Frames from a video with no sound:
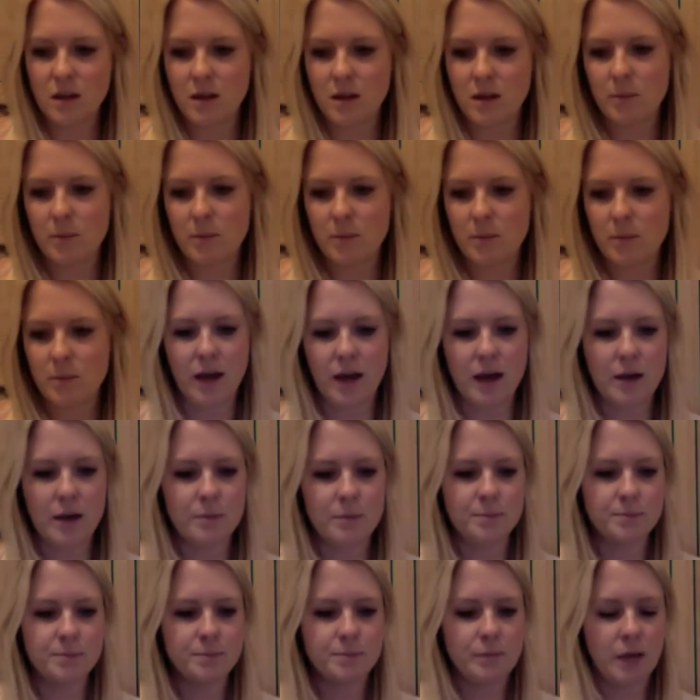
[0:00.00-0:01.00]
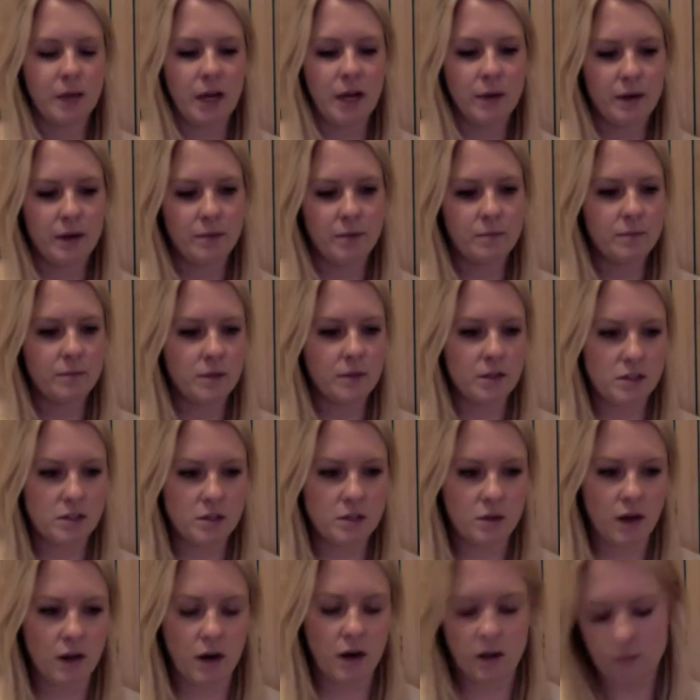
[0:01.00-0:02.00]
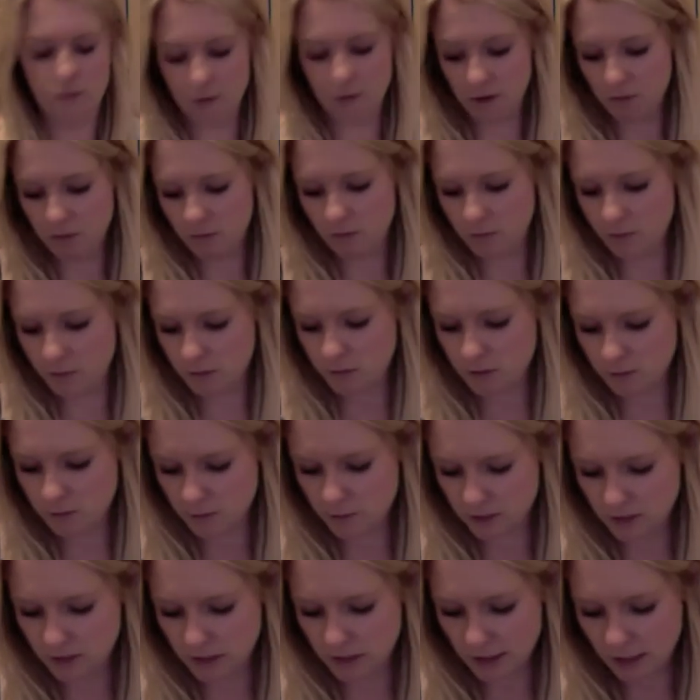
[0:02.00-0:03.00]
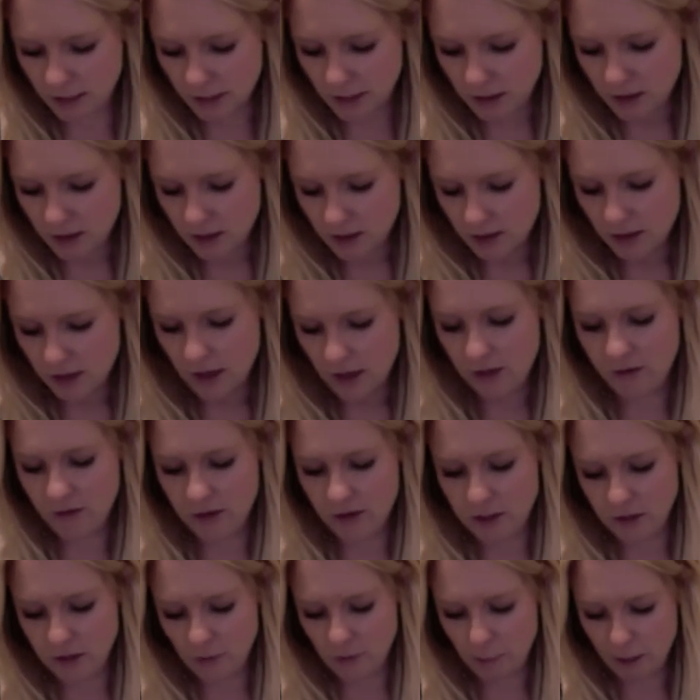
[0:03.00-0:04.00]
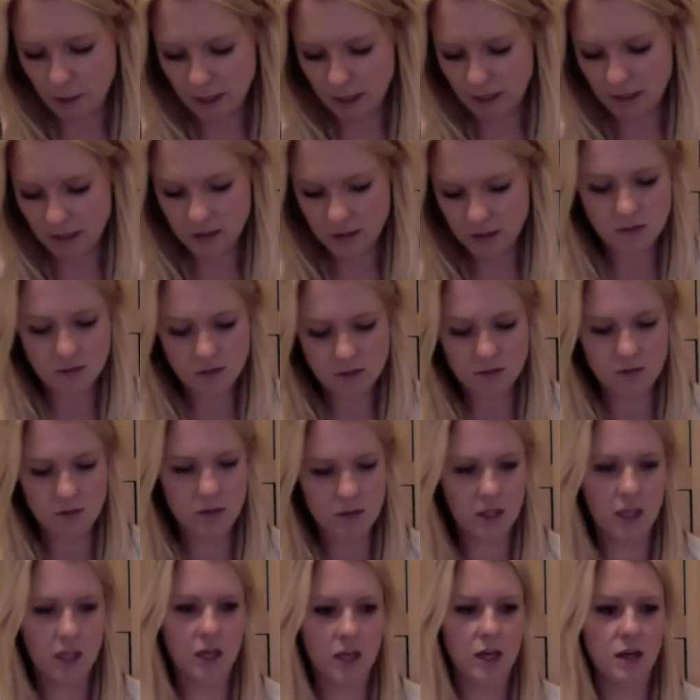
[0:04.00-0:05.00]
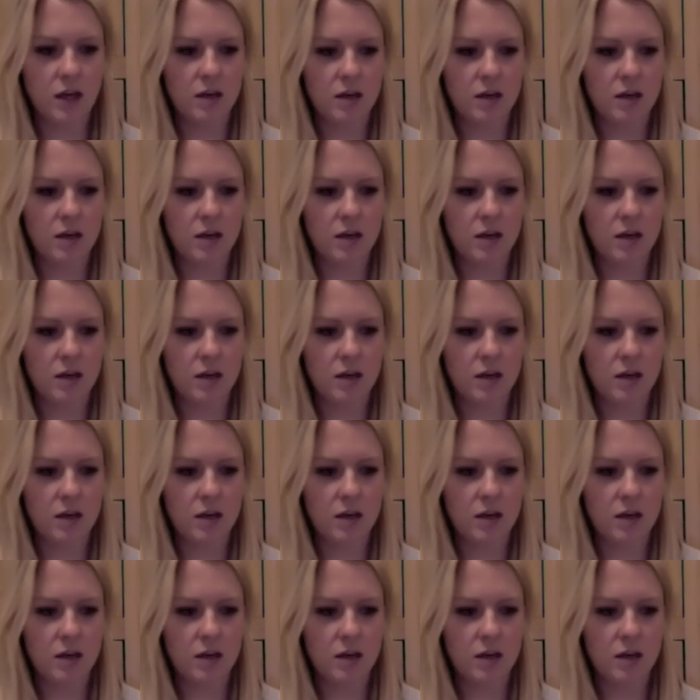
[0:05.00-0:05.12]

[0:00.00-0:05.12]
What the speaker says: But anyway, I still carry them around with me, which is a bit silly. I've actually replaced the